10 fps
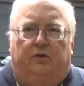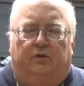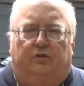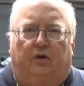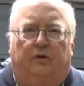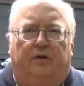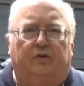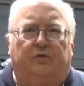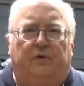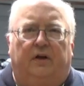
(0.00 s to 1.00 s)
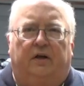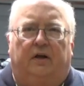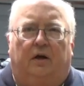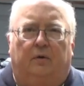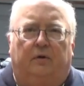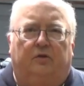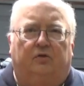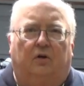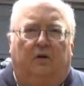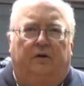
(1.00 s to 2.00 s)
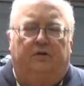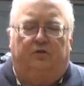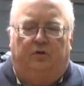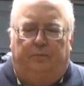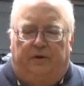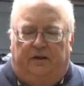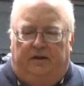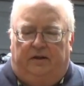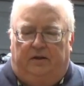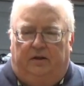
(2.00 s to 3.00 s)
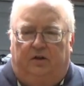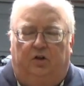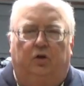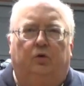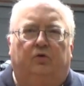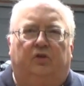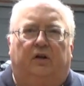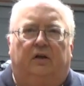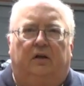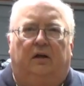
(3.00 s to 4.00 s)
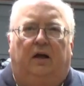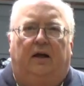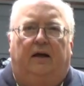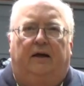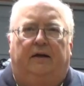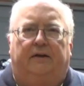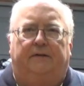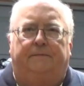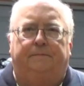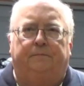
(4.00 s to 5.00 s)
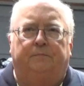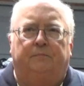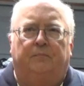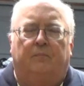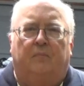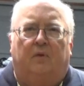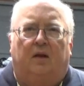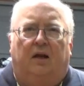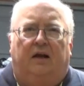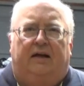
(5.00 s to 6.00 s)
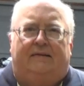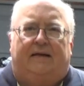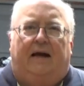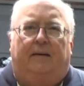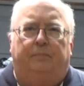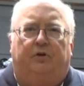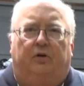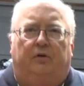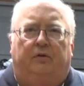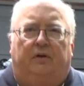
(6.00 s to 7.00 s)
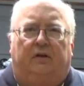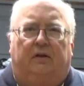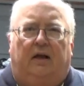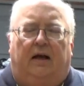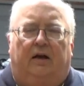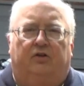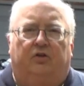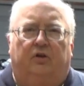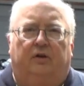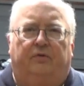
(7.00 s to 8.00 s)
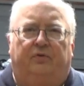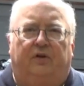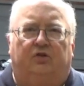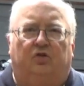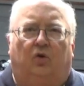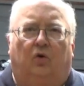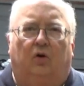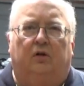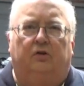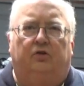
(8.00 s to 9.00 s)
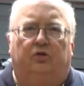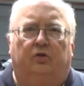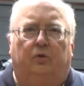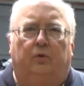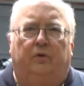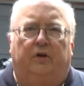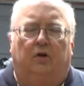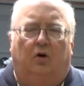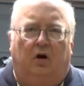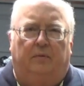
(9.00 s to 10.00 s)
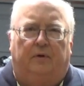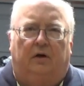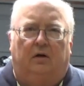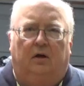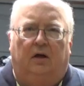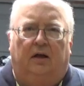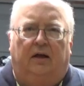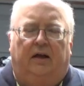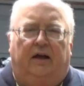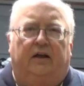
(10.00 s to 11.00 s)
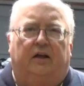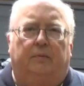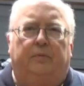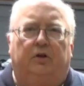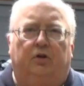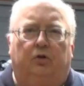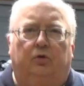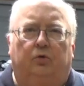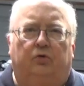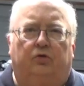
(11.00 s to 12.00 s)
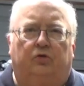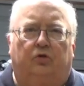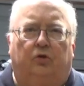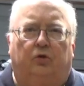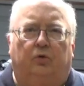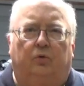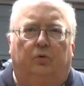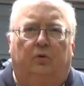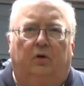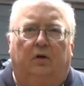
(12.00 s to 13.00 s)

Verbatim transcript: So this video is going to be using a an adapter that actually fits onto the arbor and can be used to